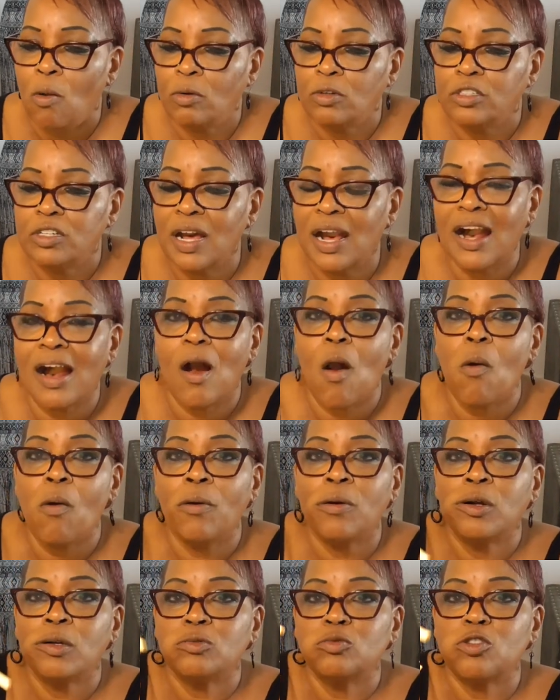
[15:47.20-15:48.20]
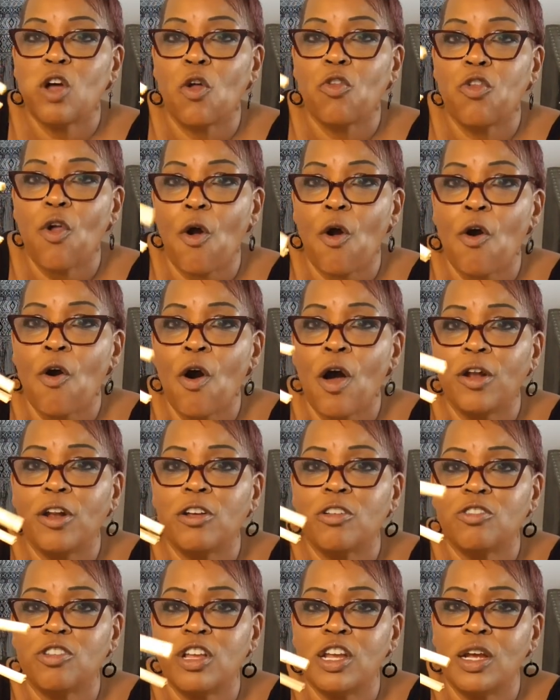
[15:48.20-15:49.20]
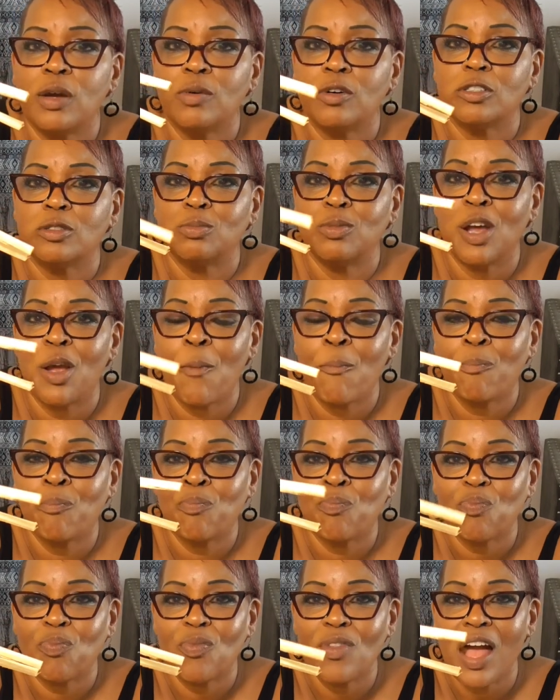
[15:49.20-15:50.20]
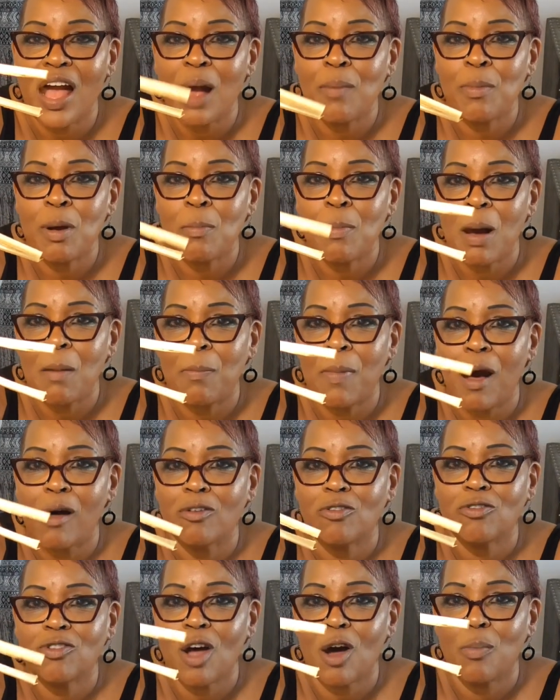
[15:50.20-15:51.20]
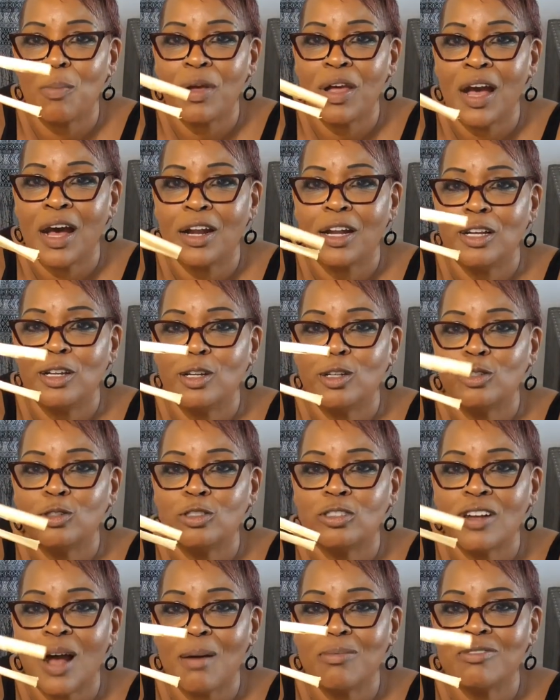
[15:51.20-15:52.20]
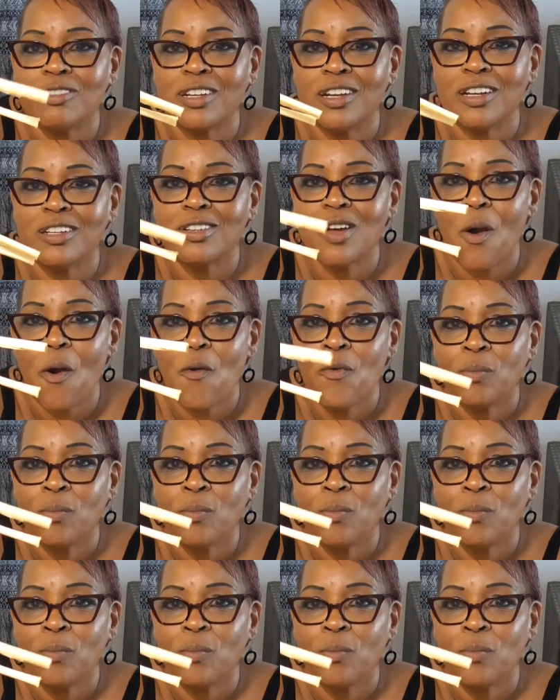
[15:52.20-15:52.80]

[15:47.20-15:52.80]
Y'all, the hardest thing was me. I remember my boss taught me how to use chopsticks.